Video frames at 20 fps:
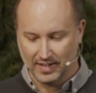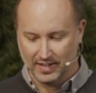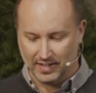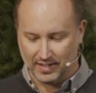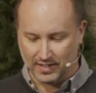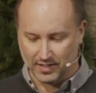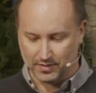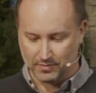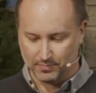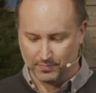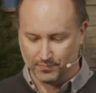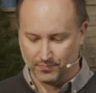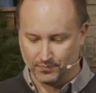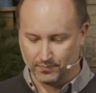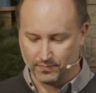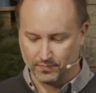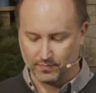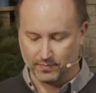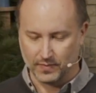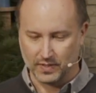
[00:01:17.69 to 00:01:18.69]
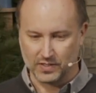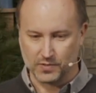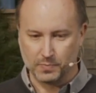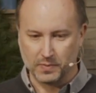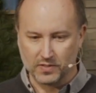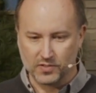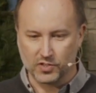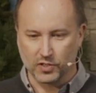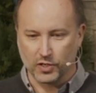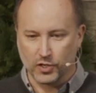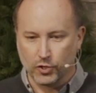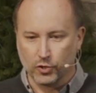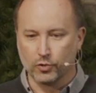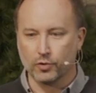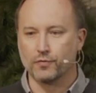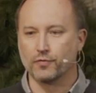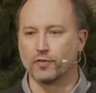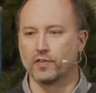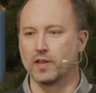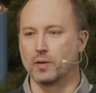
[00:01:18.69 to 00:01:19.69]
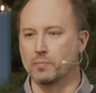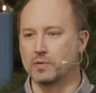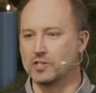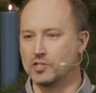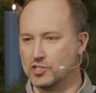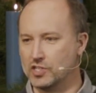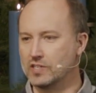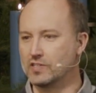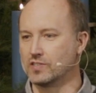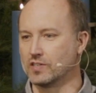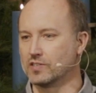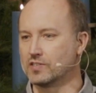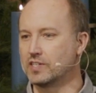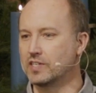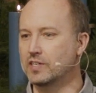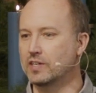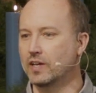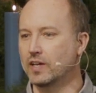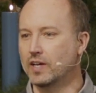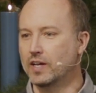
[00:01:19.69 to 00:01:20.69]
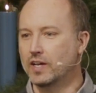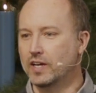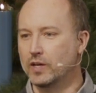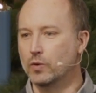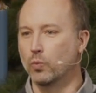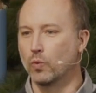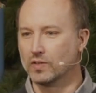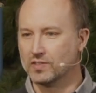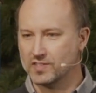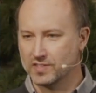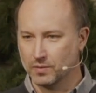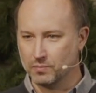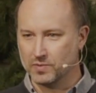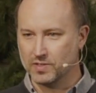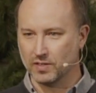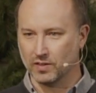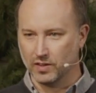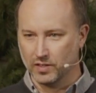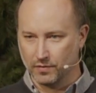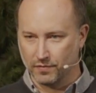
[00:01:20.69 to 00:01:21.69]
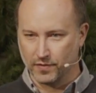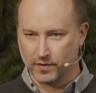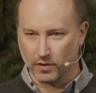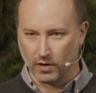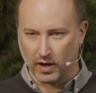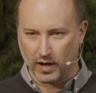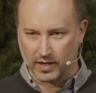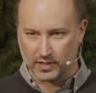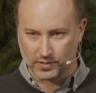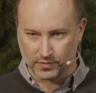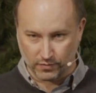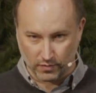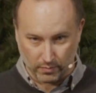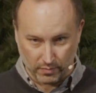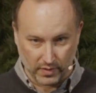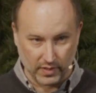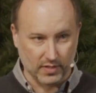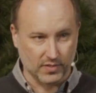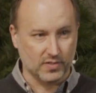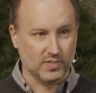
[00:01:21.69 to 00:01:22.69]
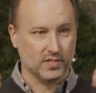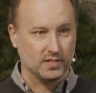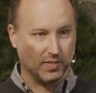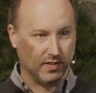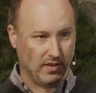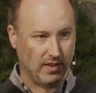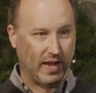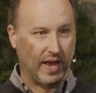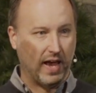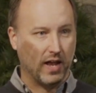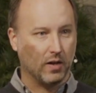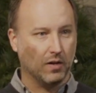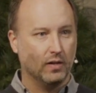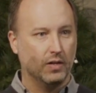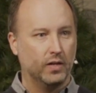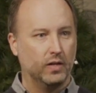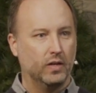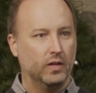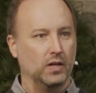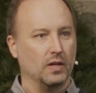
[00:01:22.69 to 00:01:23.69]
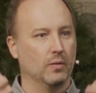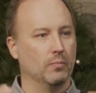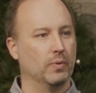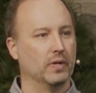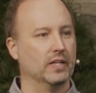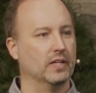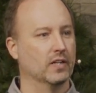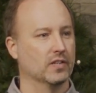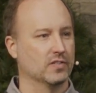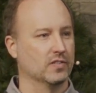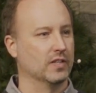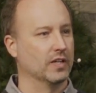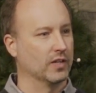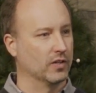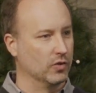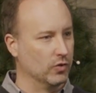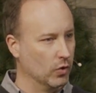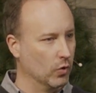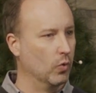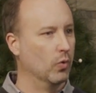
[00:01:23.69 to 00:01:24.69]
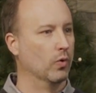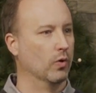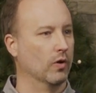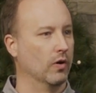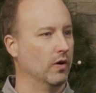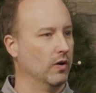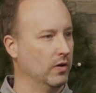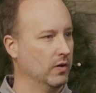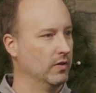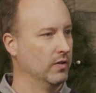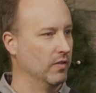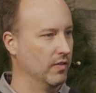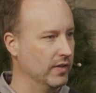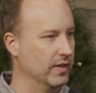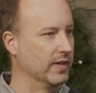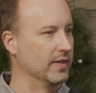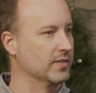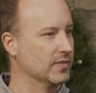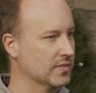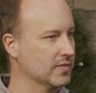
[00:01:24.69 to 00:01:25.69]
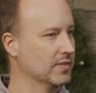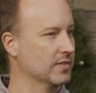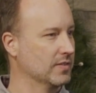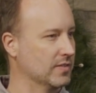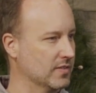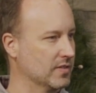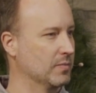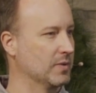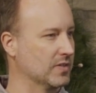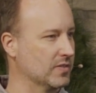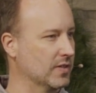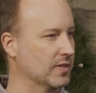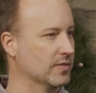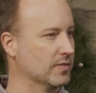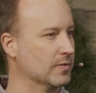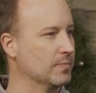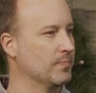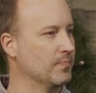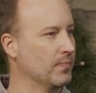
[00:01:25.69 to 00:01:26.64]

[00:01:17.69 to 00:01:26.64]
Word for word: Um, it's been secured for them in Jesus. He, he wants them to lift their eyes from this to that, but he doesn't ignore this. Does that make sense?